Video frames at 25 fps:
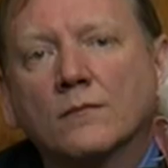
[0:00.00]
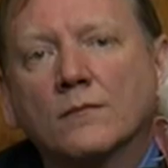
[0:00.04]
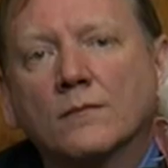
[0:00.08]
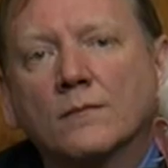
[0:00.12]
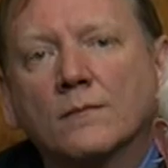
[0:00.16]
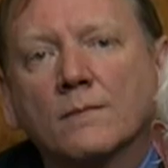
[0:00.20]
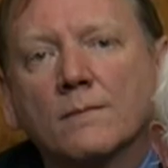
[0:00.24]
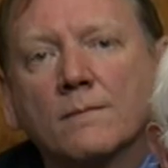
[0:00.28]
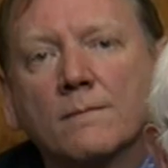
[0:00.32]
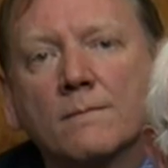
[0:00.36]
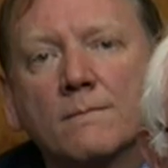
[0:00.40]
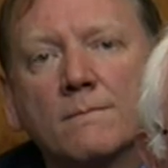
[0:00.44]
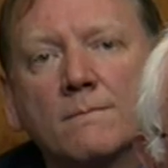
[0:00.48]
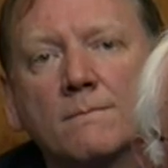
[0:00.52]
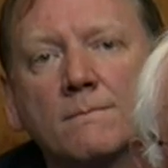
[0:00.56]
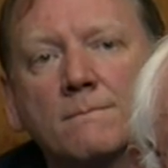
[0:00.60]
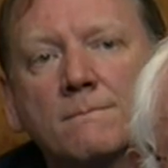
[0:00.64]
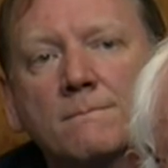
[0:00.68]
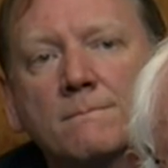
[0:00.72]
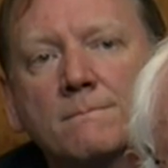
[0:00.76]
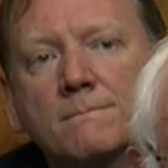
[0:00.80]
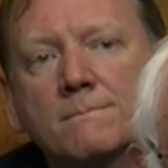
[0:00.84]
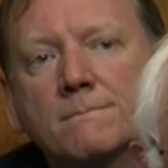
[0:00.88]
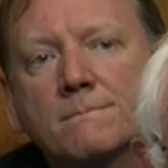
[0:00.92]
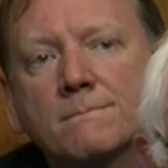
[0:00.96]

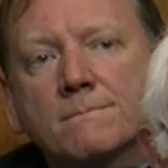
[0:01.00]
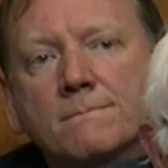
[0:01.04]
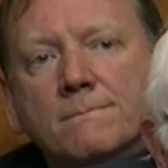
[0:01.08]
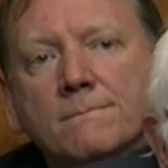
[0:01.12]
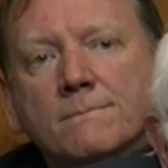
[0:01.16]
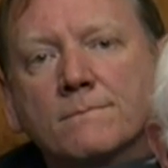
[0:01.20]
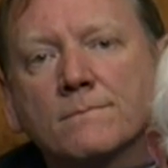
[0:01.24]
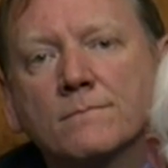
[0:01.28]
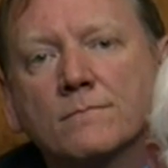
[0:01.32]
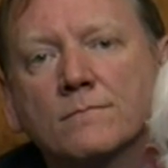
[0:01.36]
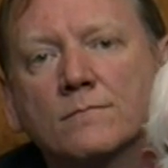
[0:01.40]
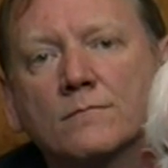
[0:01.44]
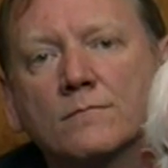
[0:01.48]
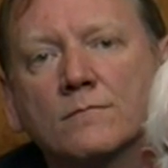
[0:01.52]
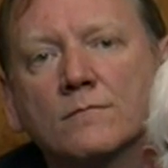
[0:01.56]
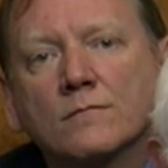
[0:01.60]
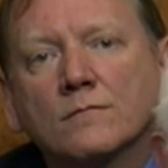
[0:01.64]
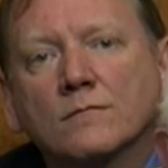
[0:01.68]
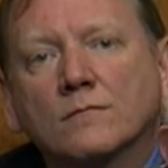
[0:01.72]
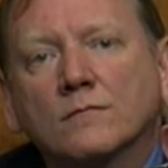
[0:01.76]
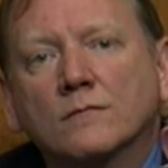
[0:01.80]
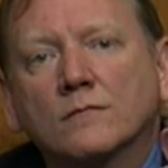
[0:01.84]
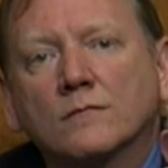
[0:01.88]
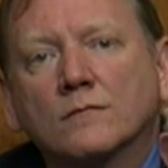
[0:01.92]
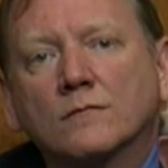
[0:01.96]

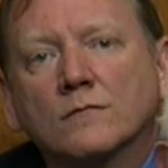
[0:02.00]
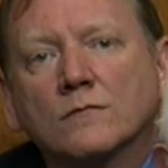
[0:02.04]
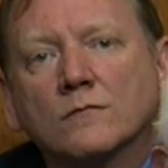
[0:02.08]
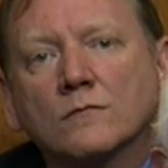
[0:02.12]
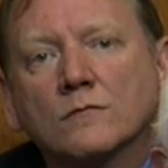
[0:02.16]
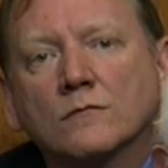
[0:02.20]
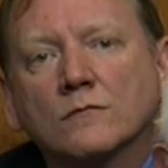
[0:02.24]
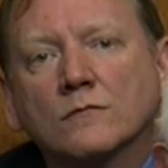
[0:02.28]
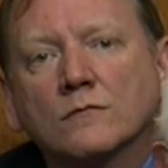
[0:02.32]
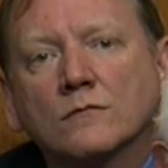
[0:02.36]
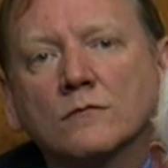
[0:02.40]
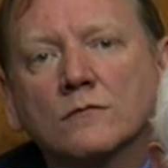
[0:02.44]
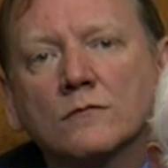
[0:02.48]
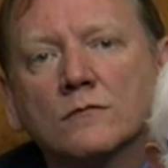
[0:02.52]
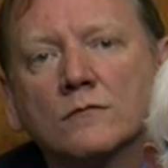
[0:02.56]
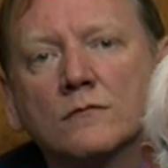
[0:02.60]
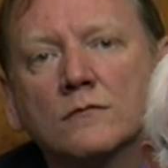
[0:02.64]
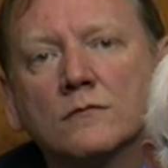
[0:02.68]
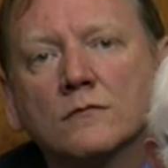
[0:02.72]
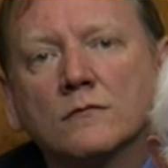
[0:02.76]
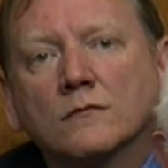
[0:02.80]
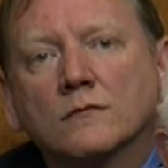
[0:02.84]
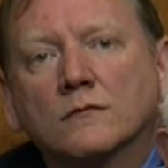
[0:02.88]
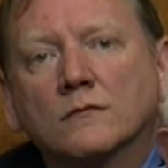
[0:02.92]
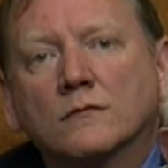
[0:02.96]

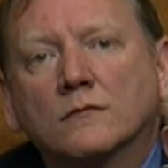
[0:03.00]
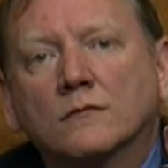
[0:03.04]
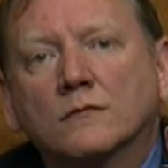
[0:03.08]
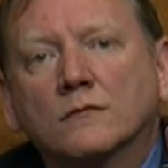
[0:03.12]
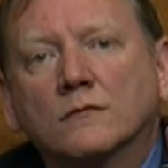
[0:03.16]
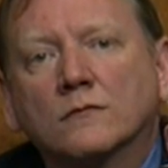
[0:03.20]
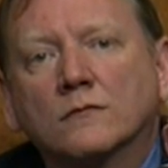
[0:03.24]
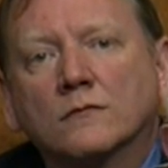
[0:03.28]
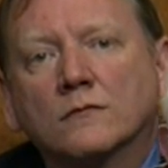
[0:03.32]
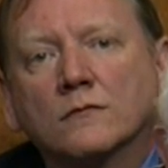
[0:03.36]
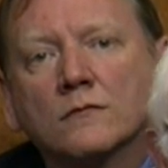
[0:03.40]
The person shown says nothing.